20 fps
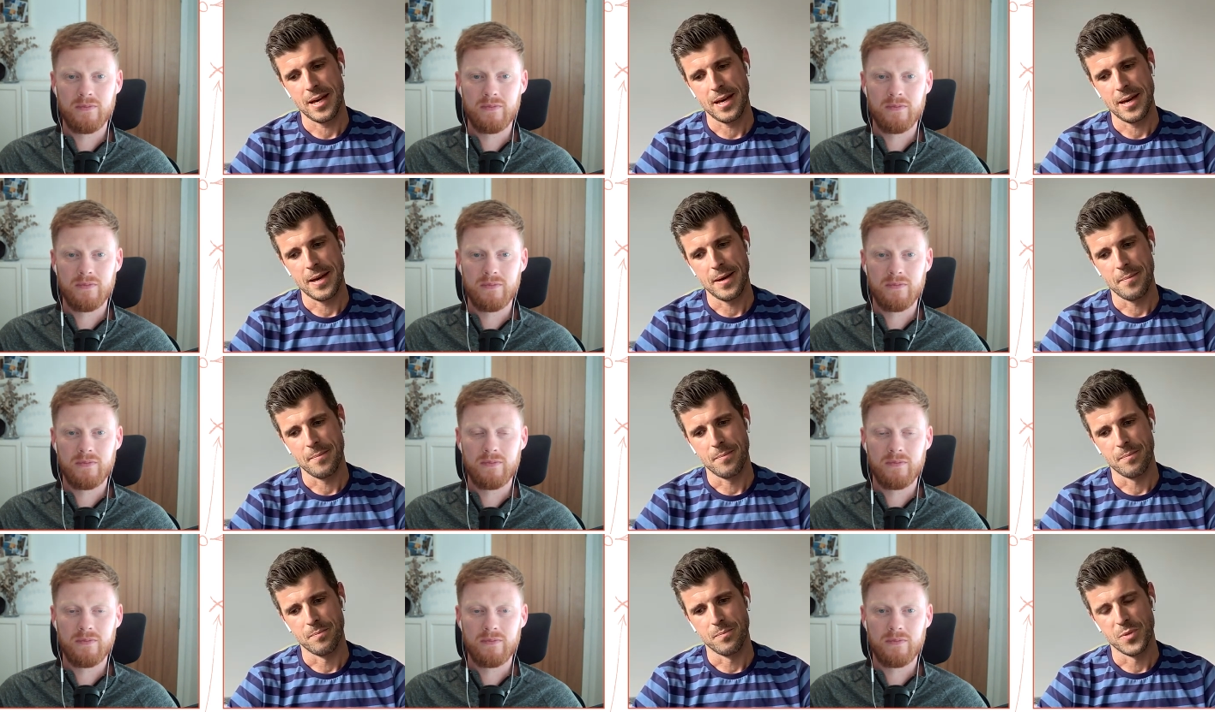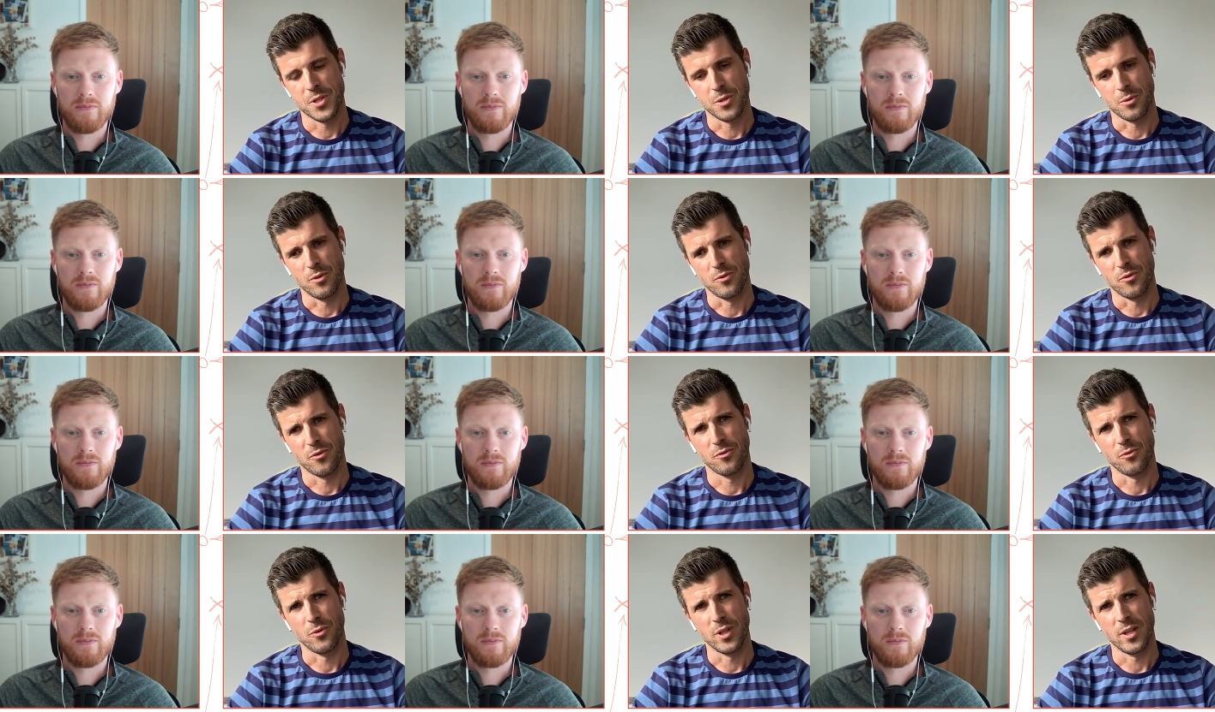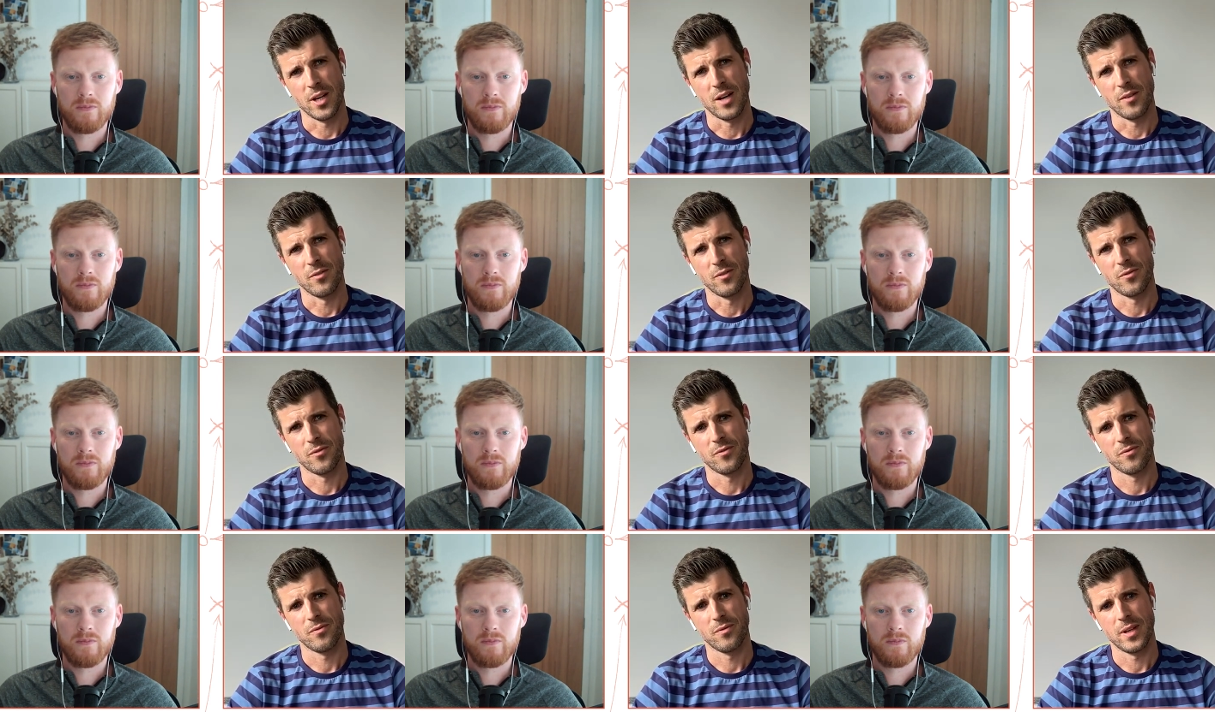Speaker 1: Um, so we've, we have
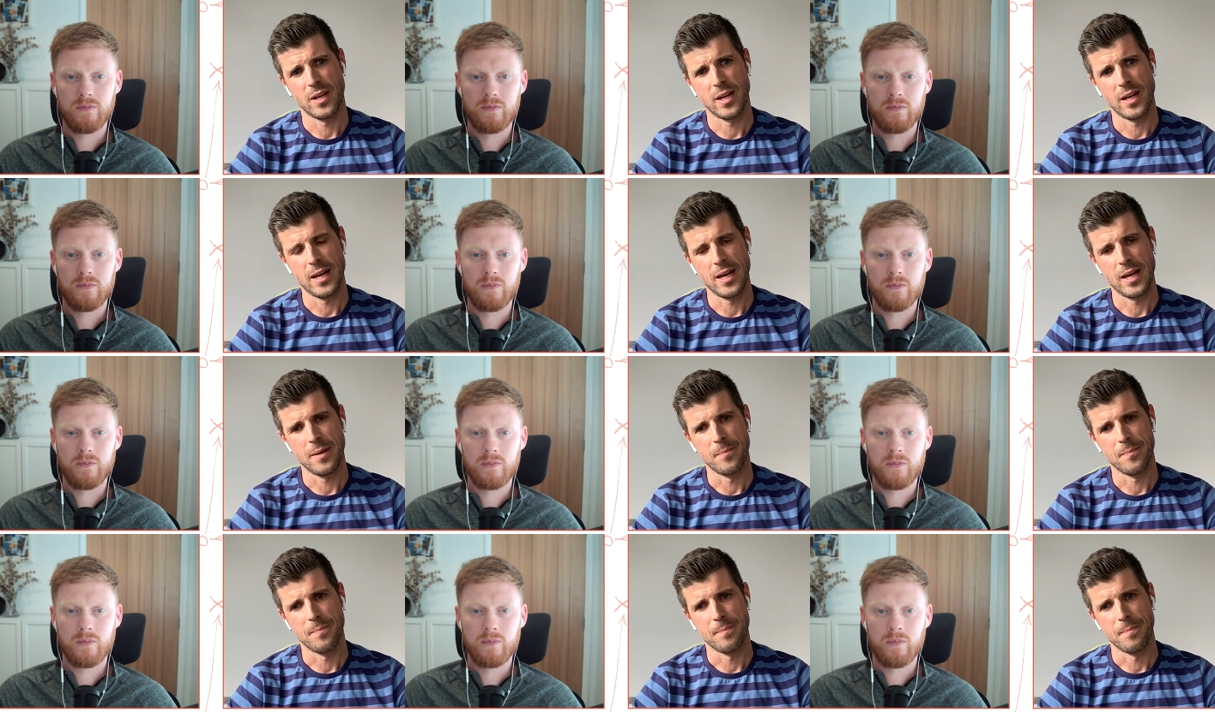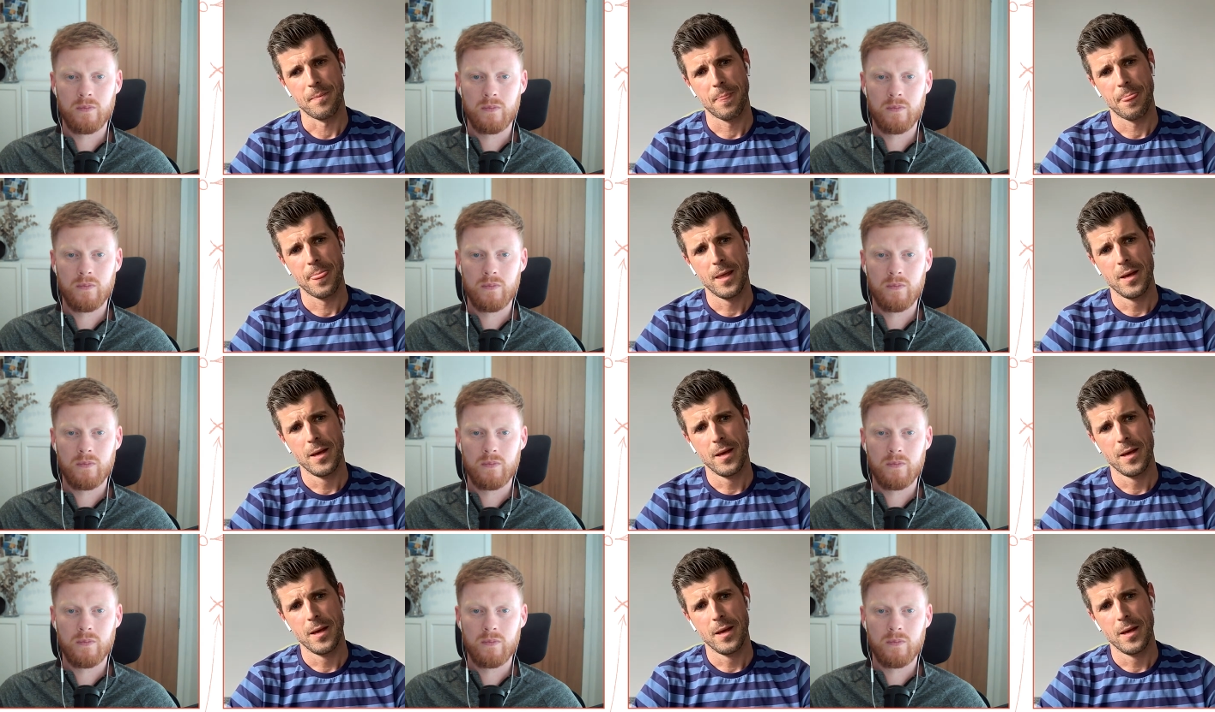um,